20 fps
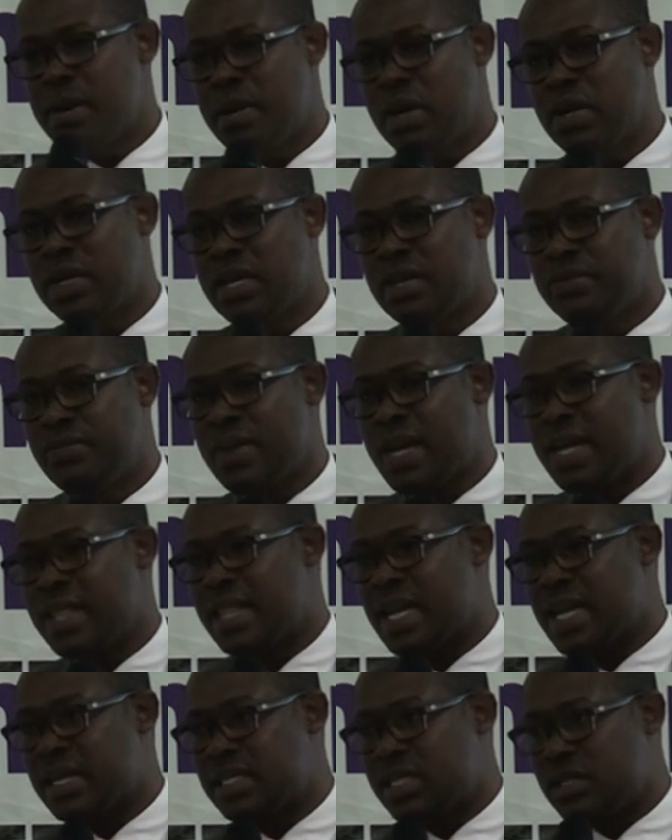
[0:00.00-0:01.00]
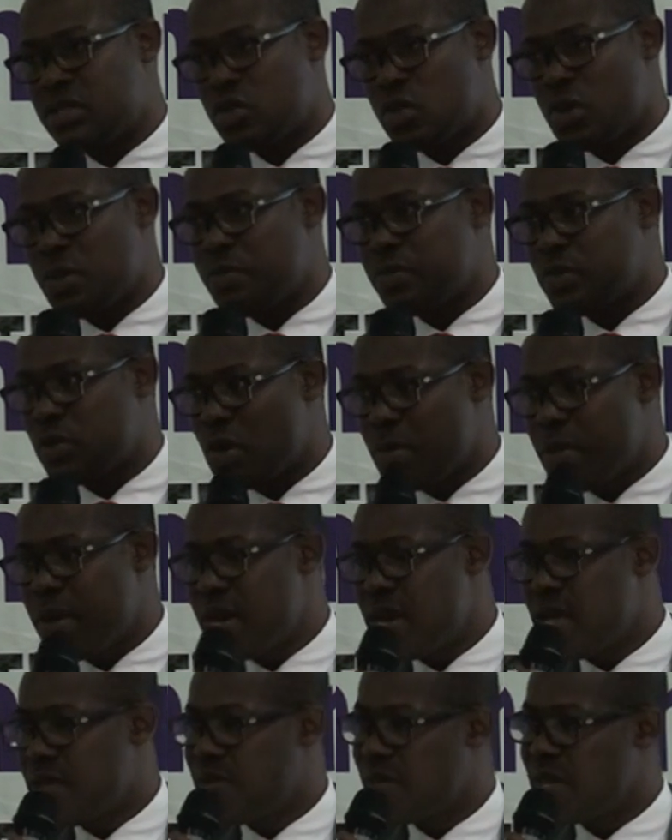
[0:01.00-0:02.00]
about the fact that so
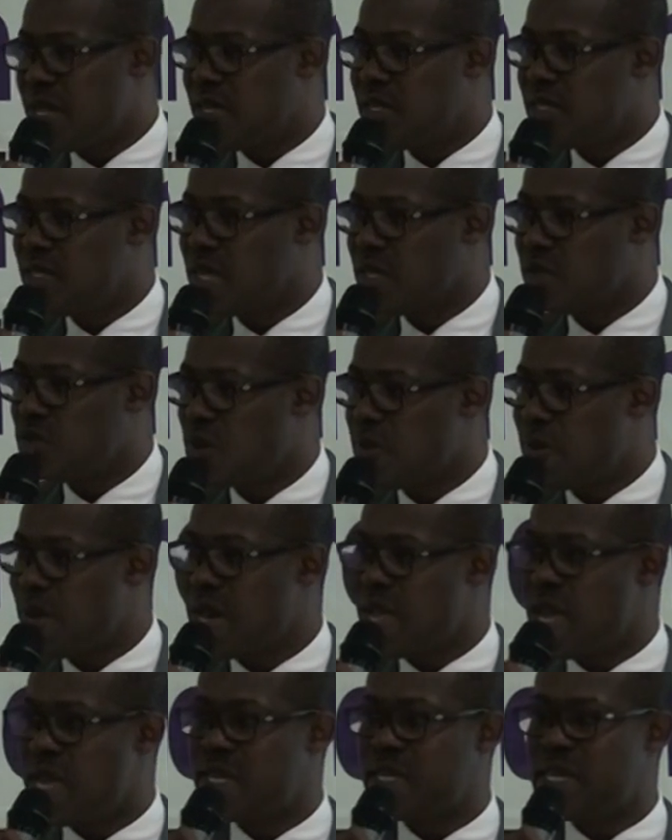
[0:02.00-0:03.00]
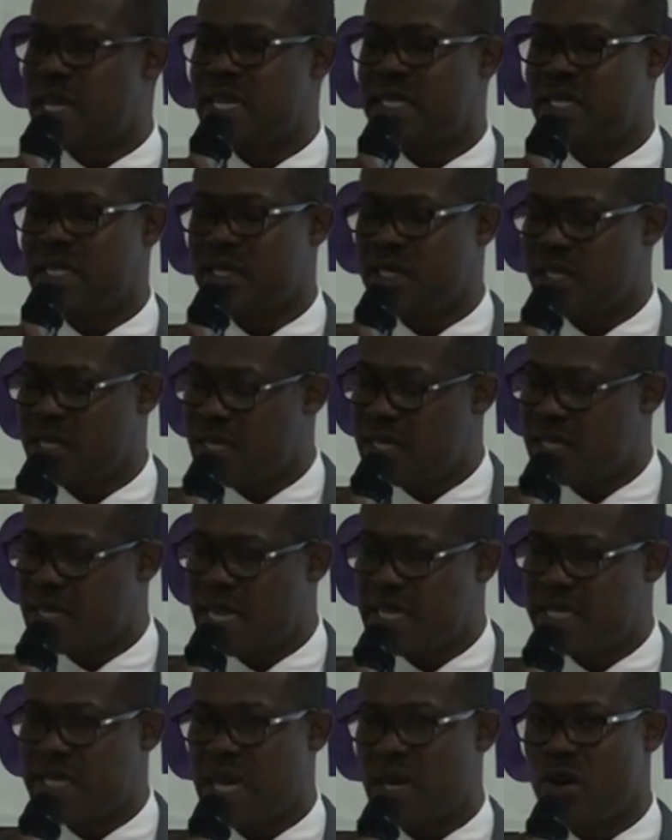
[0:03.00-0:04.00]
many things and so many healthcare
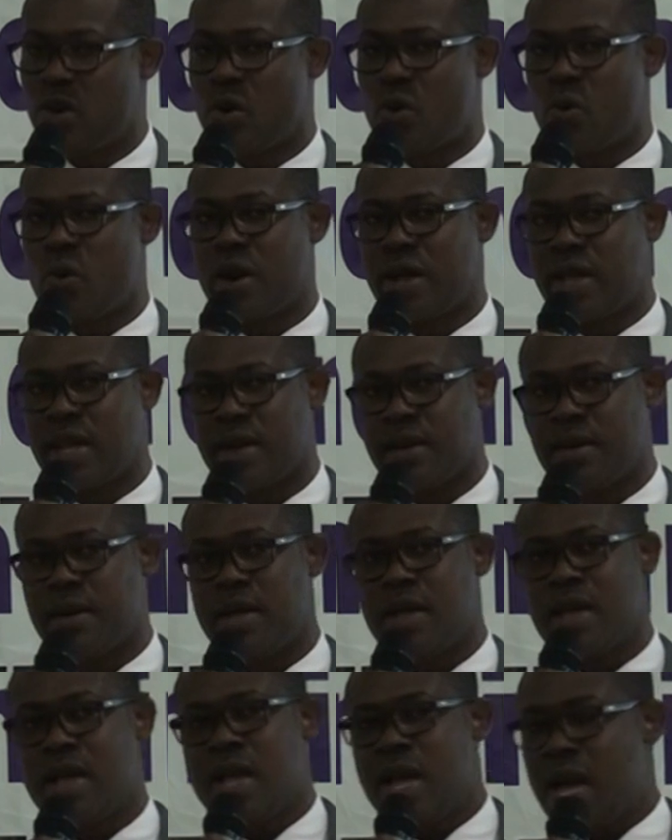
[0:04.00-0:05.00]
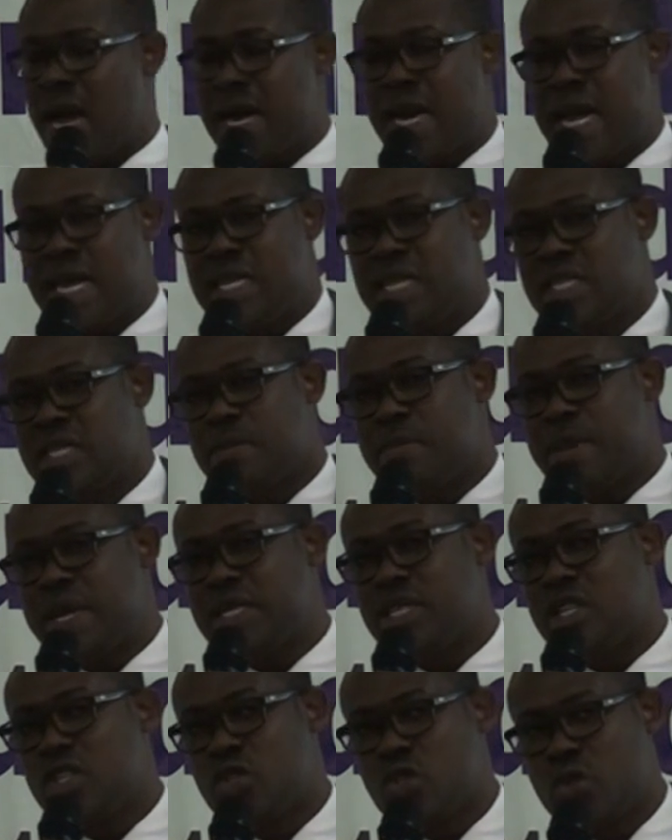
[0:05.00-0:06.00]
centers are not working. And that is the
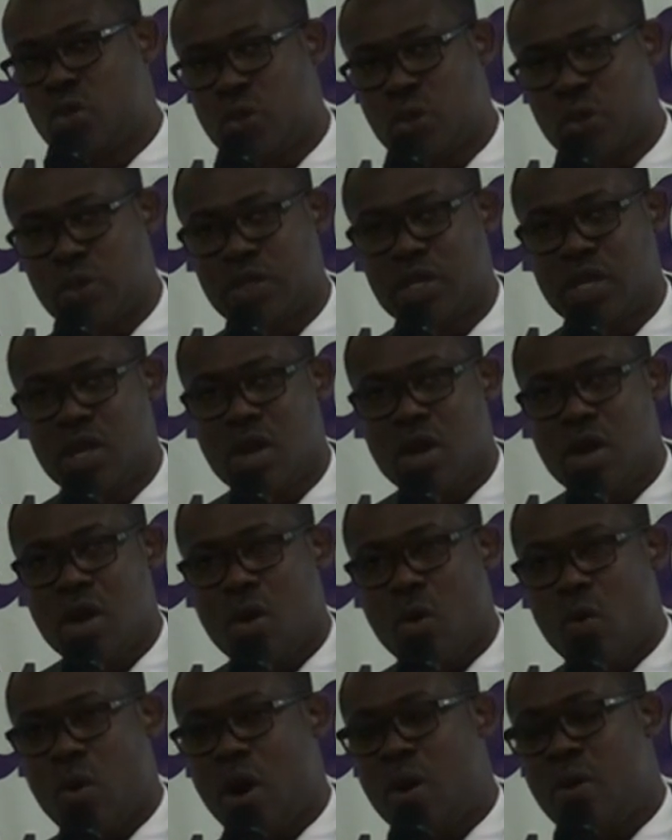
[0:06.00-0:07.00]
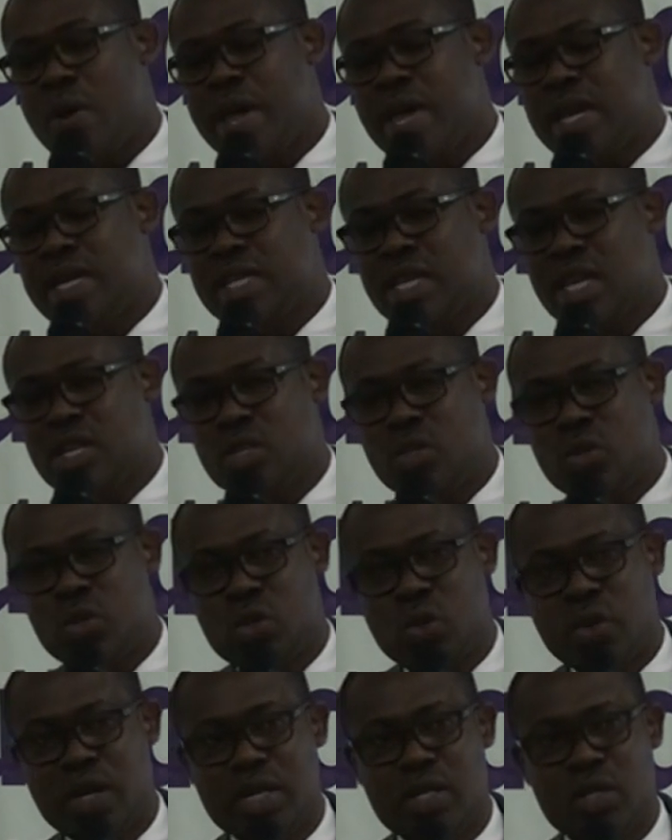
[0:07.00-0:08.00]
basic truth. What we intend to
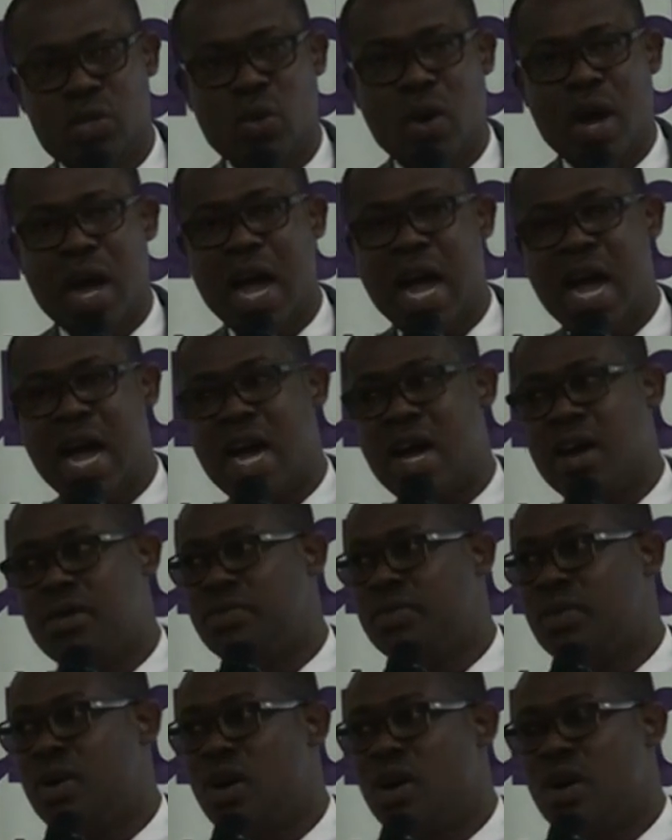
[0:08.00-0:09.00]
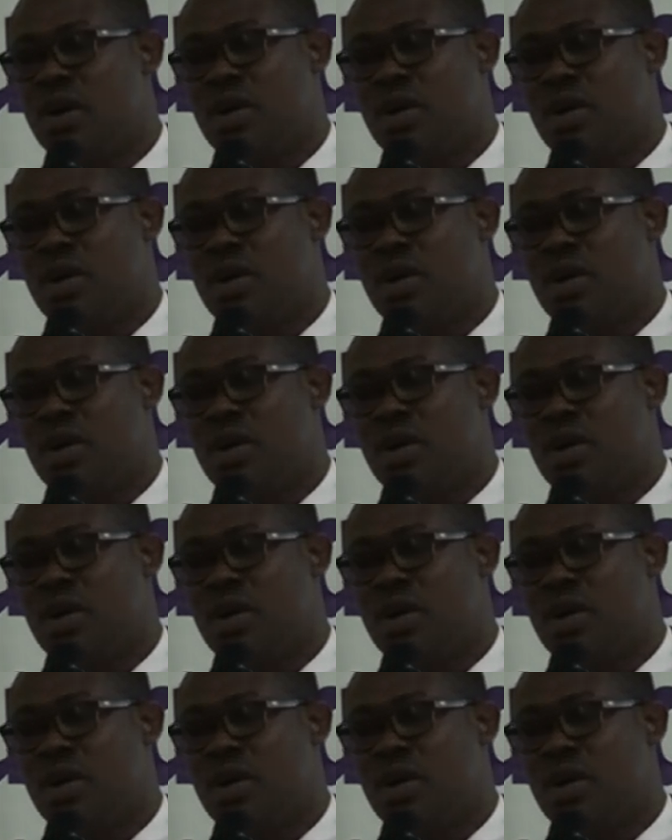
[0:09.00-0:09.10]
do is to have